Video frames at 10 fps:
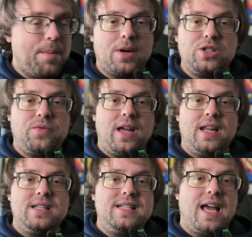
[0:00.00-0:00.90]
Much of that
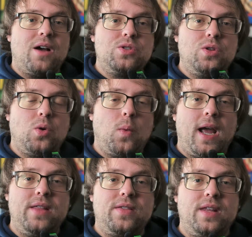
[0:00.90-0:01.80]
is down to the
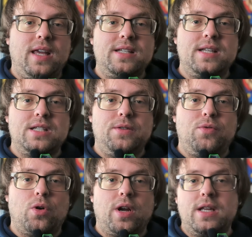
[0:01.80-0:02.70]
way that the
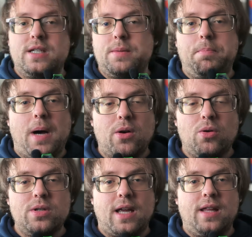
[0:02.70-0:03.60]
N64 is
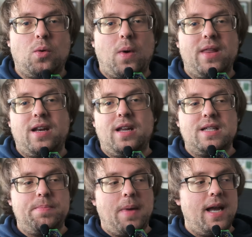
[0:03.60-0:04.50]
modeled and the way that it
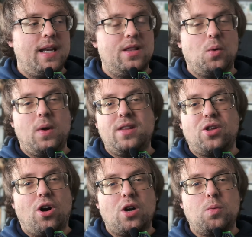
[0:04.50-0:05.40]
is made and the way that
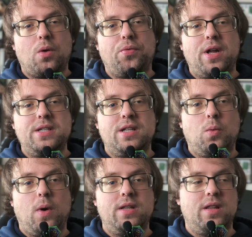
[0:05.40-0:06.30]
the hardware runs and
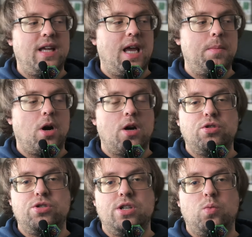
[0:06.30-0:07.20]
the way that the game
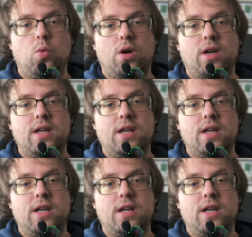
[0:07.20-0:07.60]
cartridges work.